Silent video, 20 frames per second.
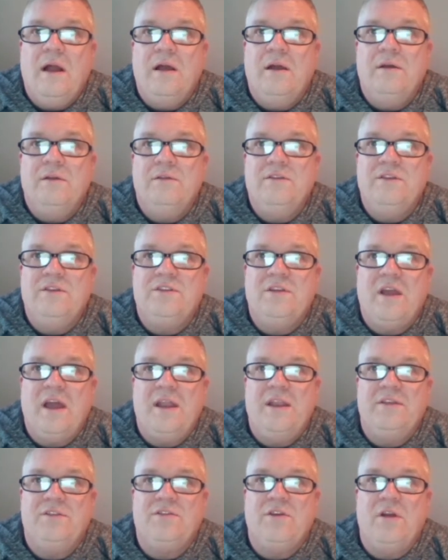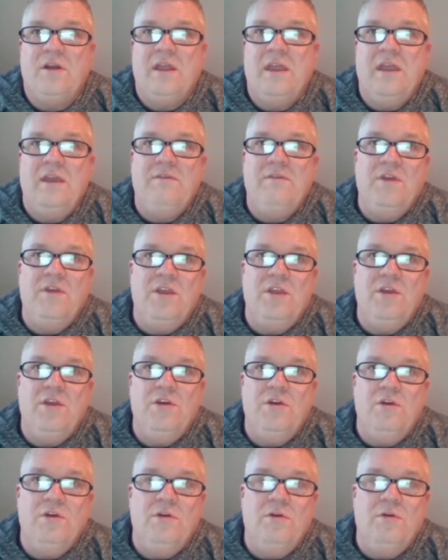just to kind of start giving
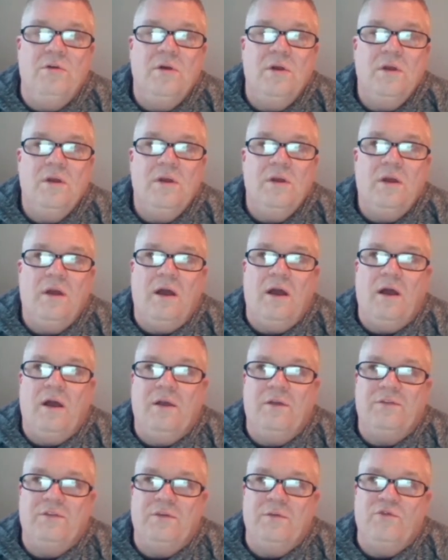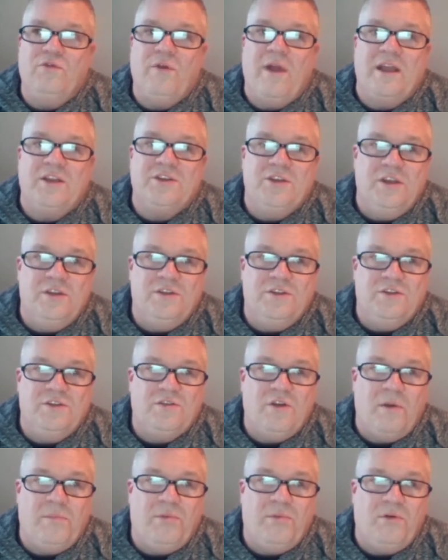you some direction as you
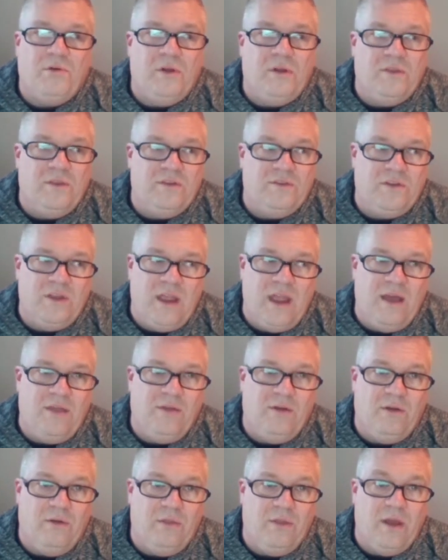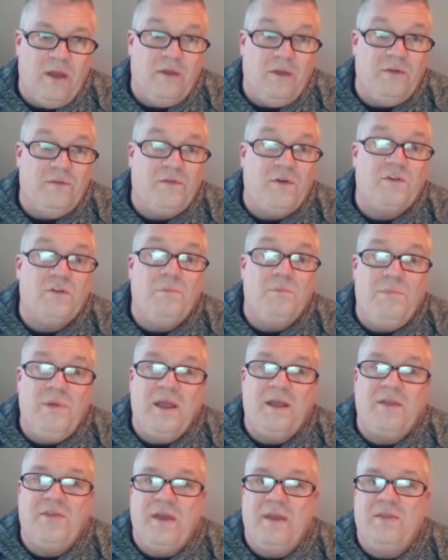start pulling this together. The first
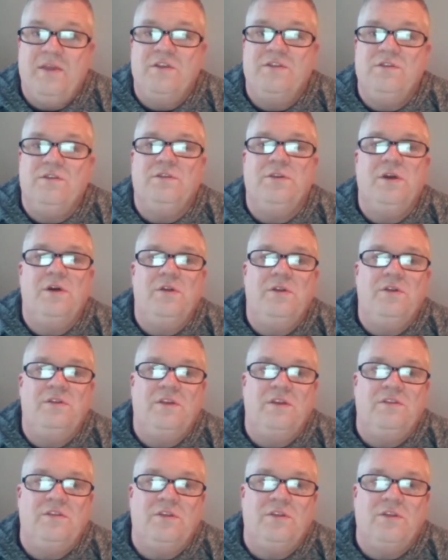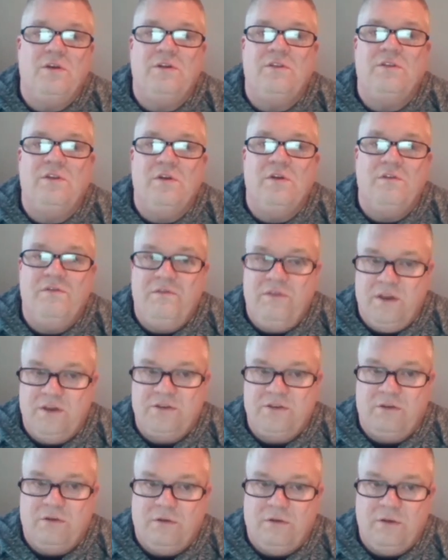big thing that you'll notice is that there is no
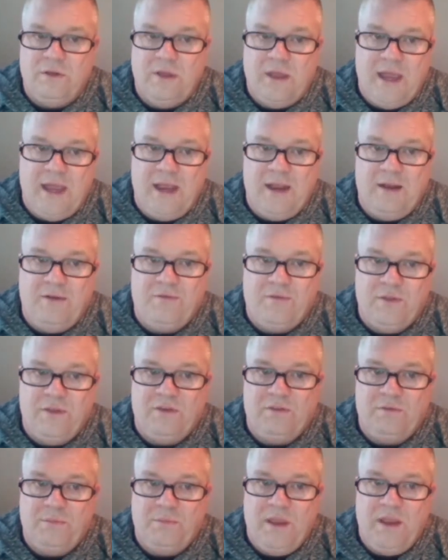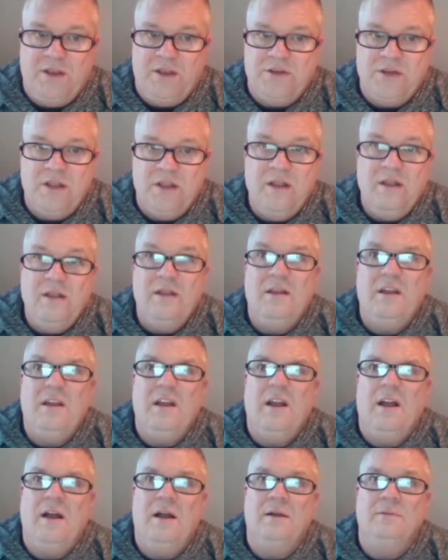visual aid for this speech.
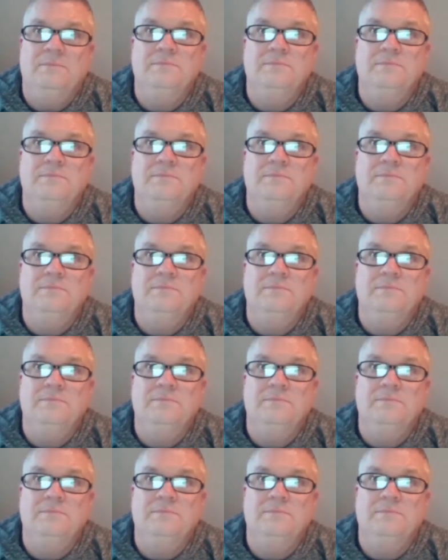Um,